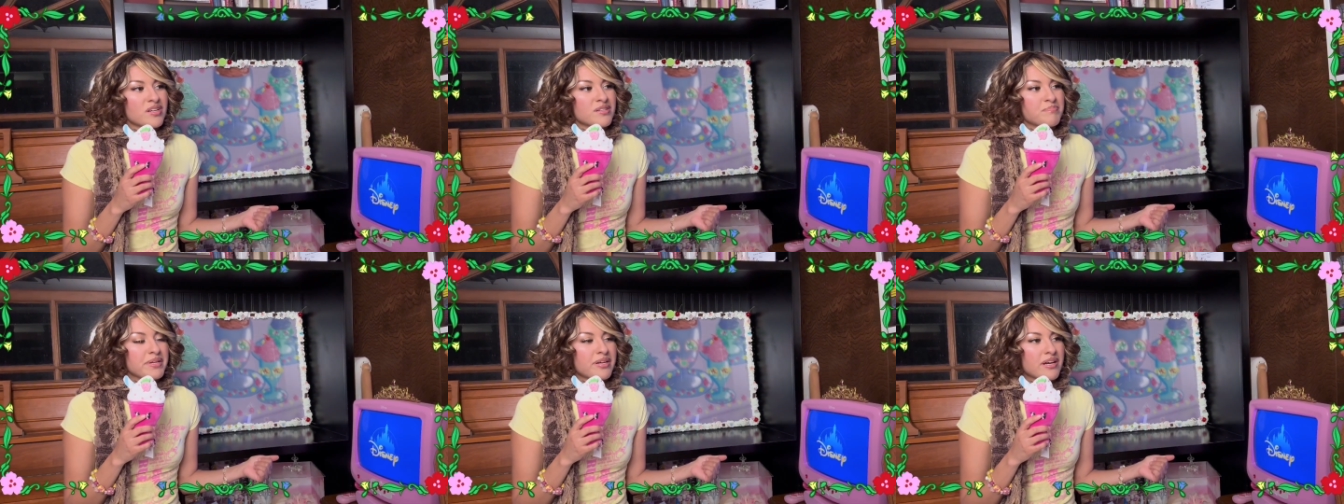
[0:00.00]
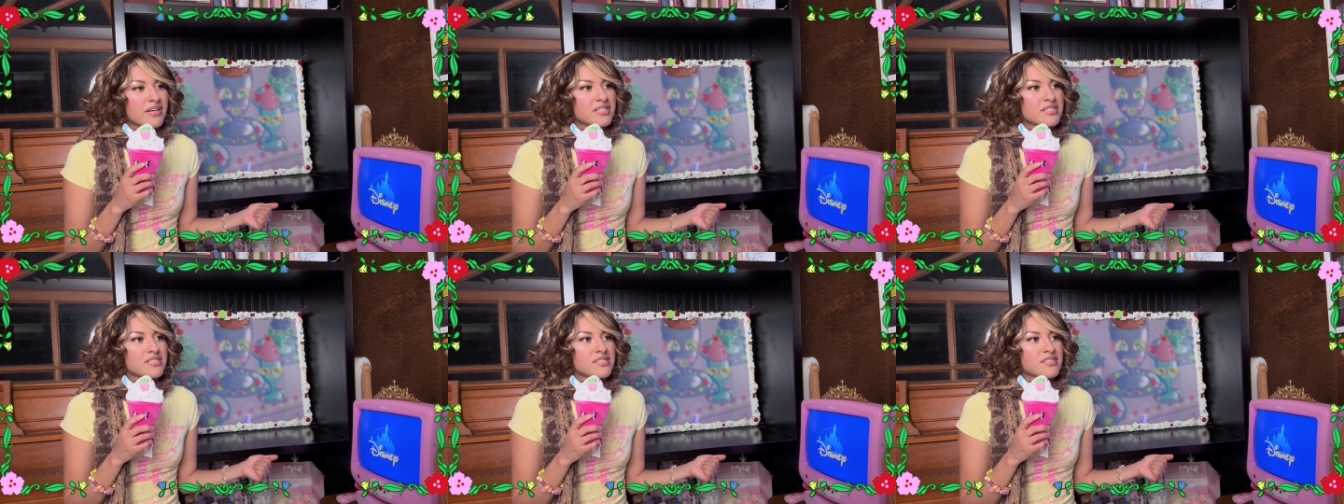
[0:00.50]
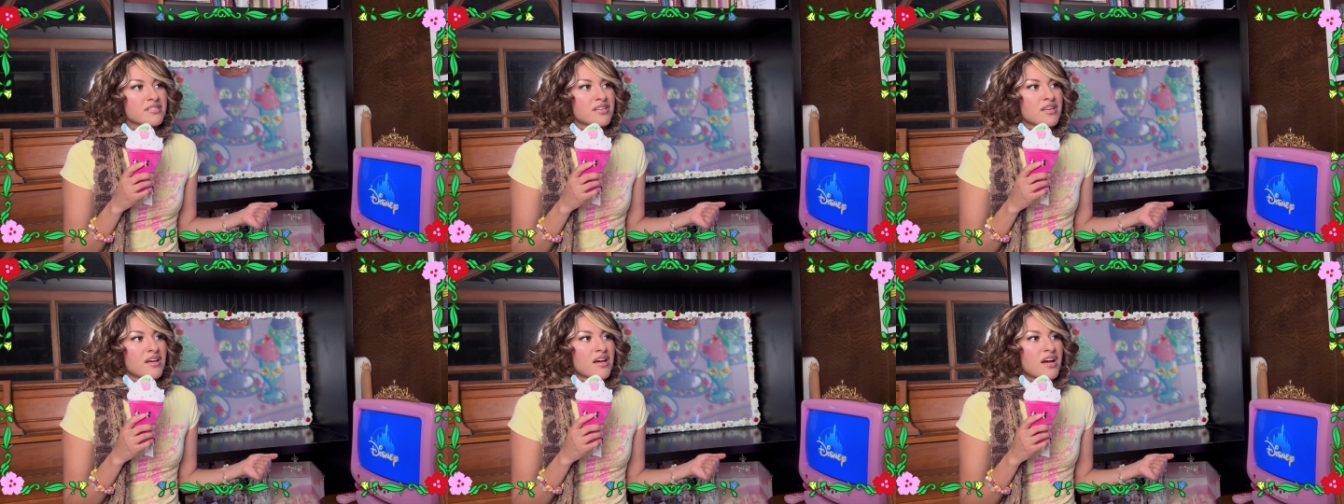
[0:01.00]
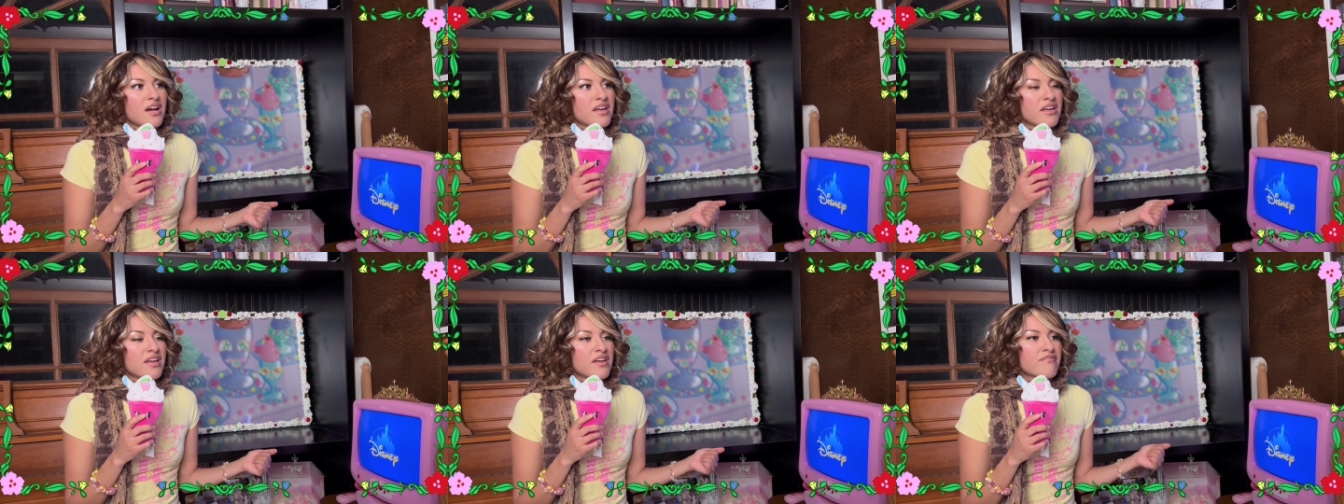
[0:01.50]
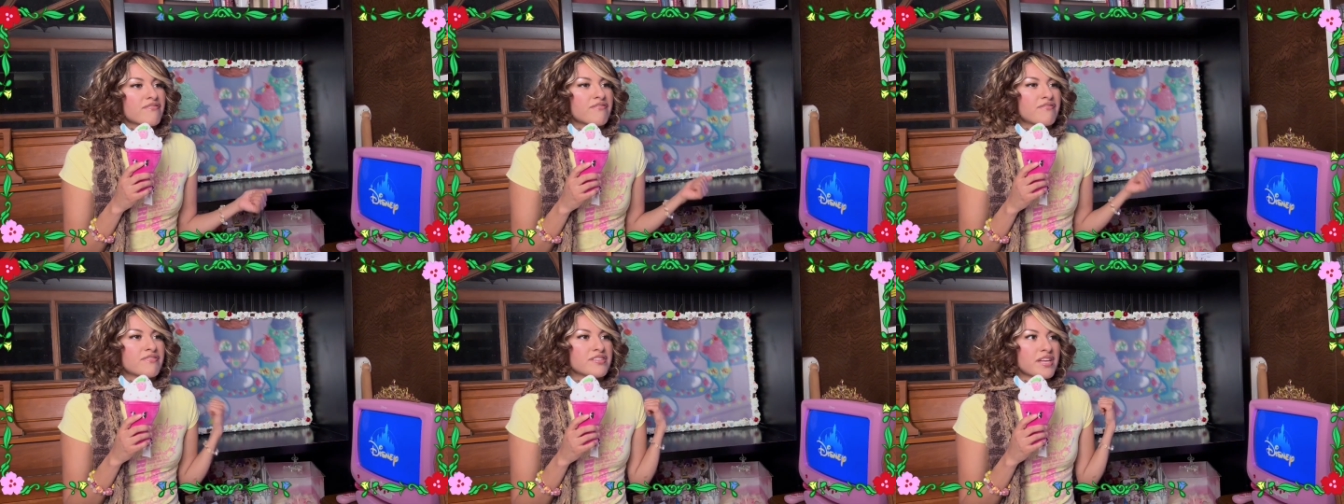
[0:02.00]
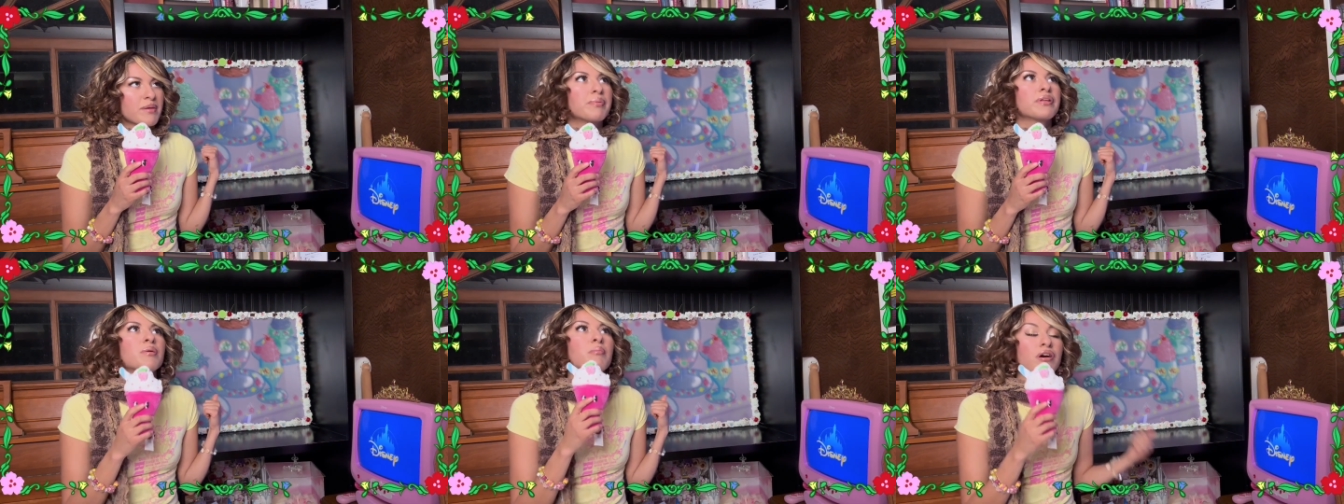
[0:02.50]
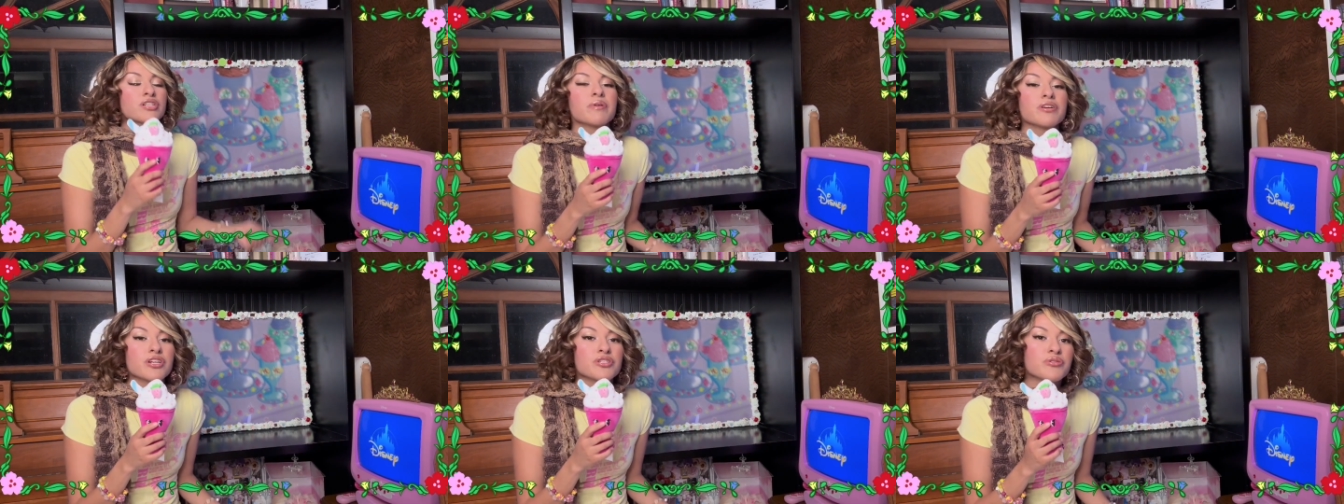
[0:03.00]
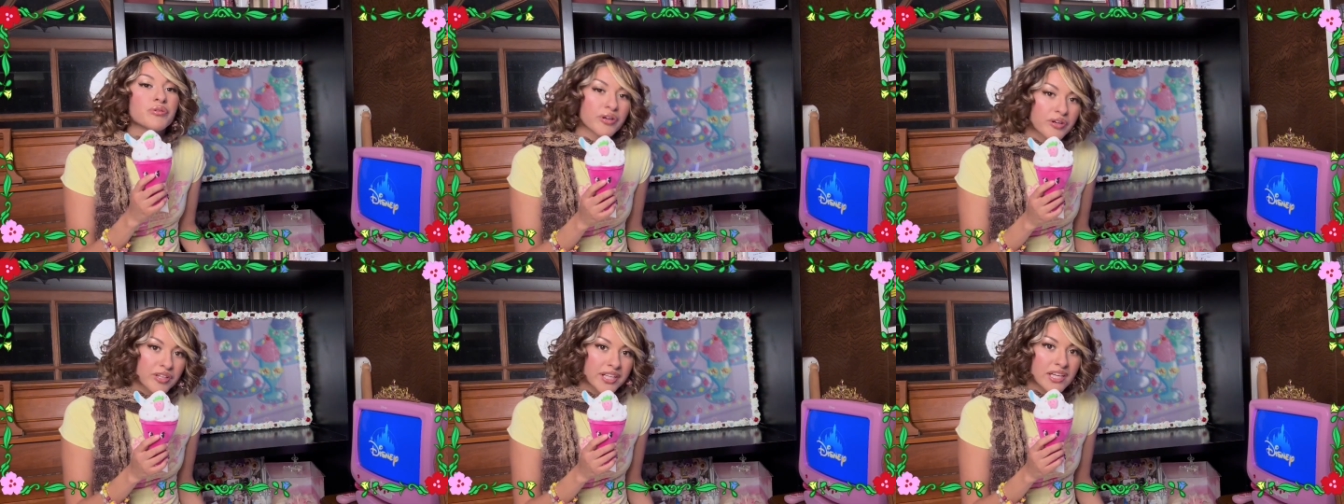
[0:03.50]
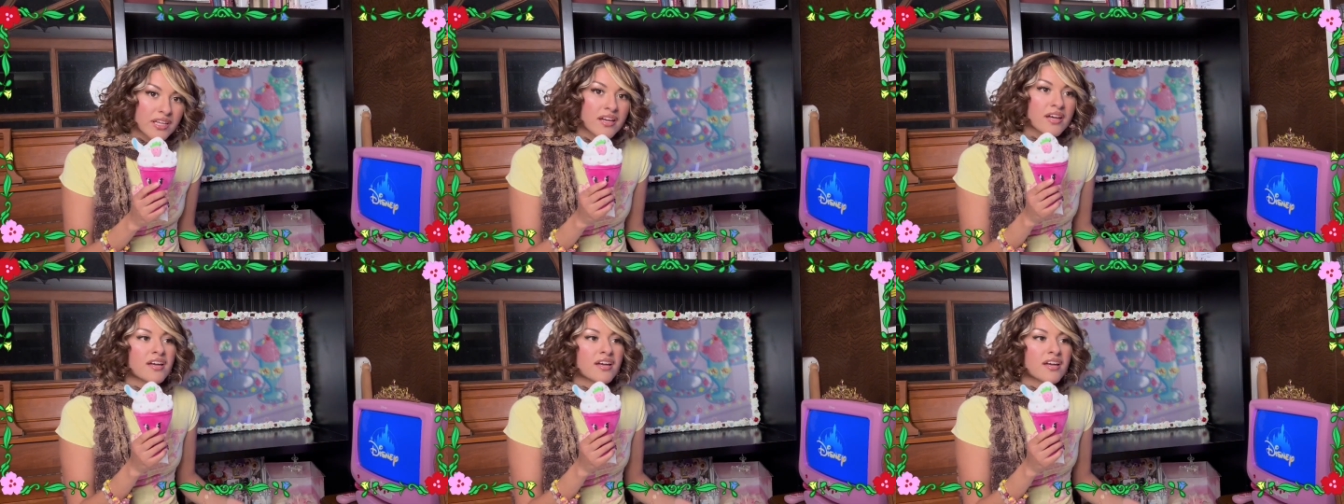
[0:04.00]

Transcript: because since I put the Mod Podge on too early,